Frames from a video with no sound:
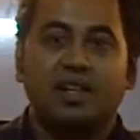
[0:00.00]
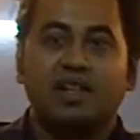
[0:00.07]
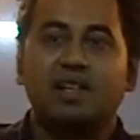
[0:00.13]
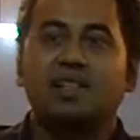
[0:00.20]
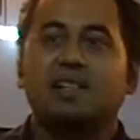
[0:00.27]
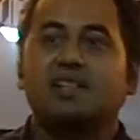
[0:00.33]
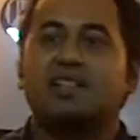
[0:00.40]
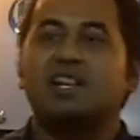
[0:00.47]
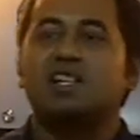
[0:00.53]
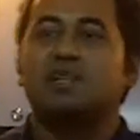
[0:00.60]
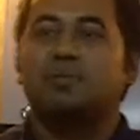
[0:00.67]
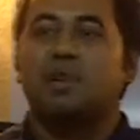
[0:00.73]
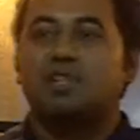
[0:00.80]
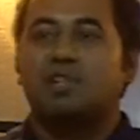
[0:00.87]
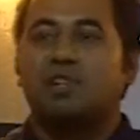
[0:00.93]
he is a
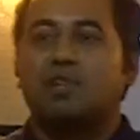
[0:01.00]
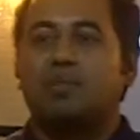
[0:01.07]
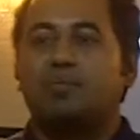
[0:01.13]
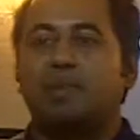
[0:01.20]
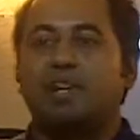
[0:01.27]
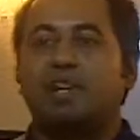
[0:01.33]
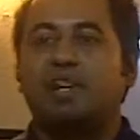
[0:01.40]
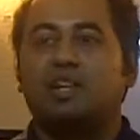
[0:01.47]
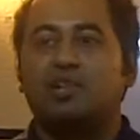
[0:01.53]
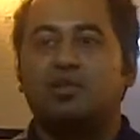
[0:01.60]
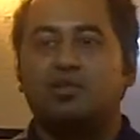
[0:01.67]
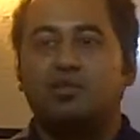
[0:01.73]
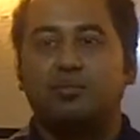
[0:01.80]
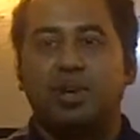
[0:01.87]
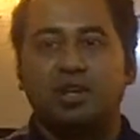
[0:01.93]
salesperson of medical
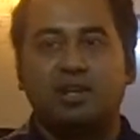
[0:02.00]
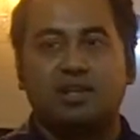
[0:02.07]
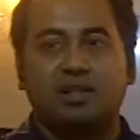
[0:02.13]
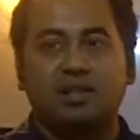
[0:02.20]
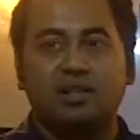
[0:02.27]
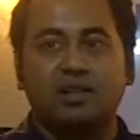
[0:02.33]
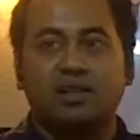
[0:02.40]
equipments.